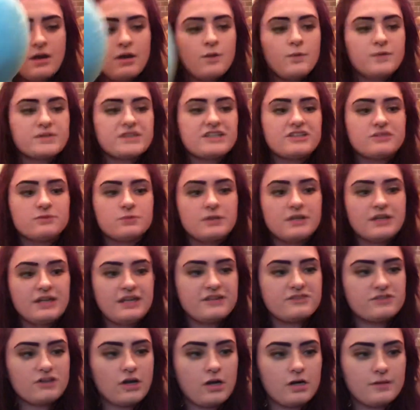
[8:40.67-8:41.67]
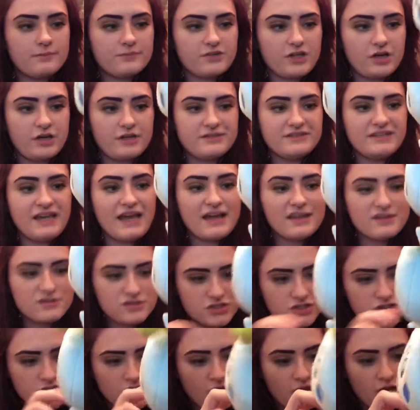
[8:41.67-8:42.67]
With this one, its arms are
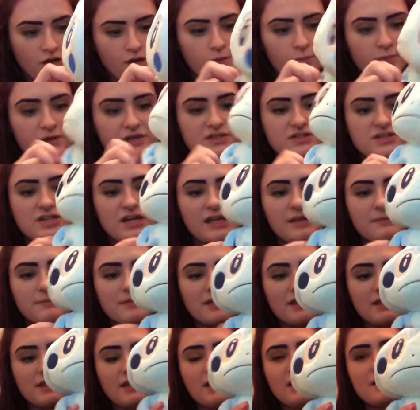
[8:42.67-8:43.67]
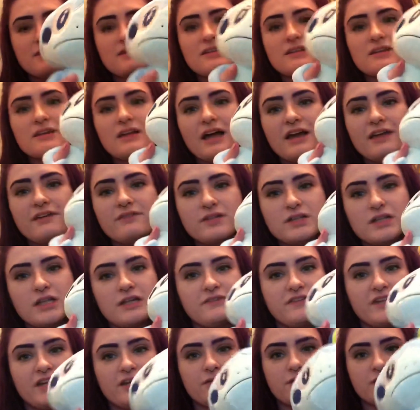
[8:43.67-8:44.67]
attached, which, I mean, it's a
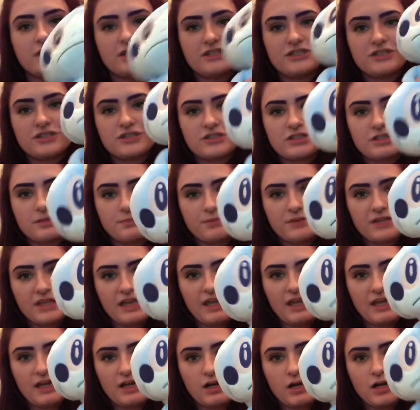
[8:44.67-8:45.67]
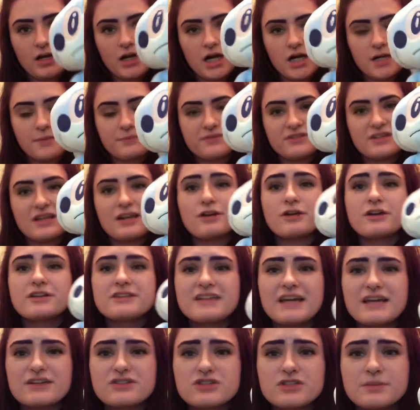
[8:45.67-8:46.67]
love-hate relationship with arms that are
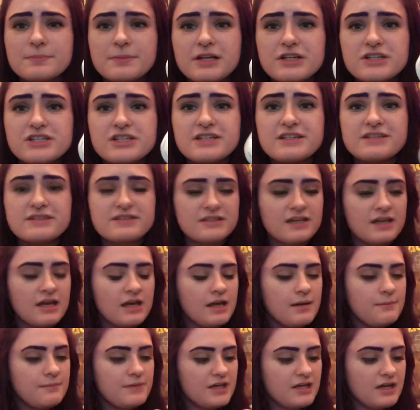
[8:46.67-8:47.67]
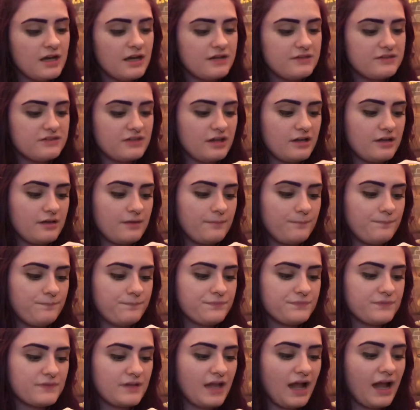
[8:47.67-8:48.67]
attached to plushies, because
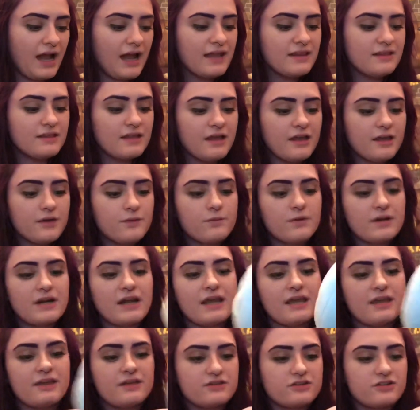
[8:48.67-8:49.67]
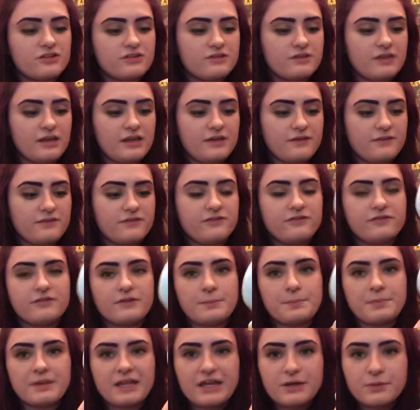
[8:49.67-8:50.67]
I like when I can just like
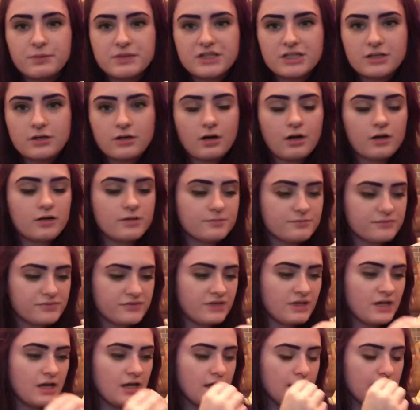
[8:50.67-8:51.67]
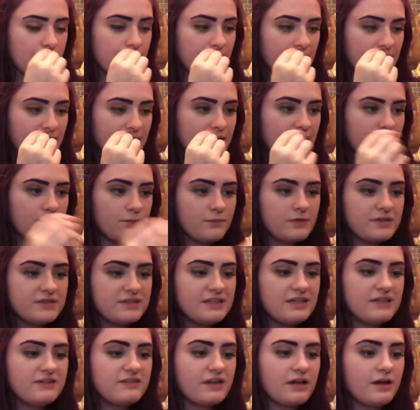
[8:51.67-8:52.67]
play with their arms. But with
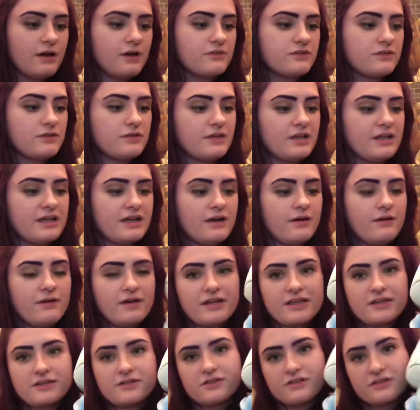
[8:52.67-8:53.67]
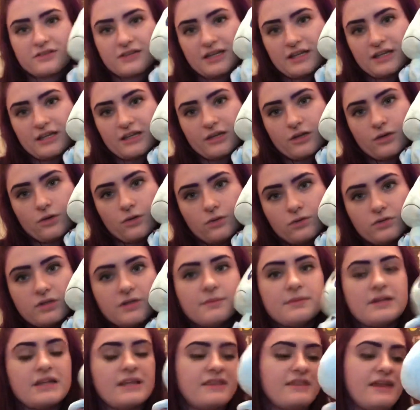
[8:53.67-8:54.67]
these, I also like how I can just kind of like hold
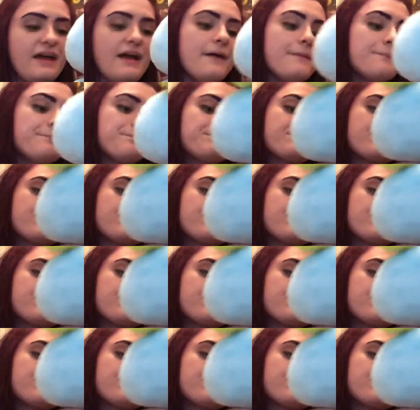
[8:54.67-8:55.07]
them like that.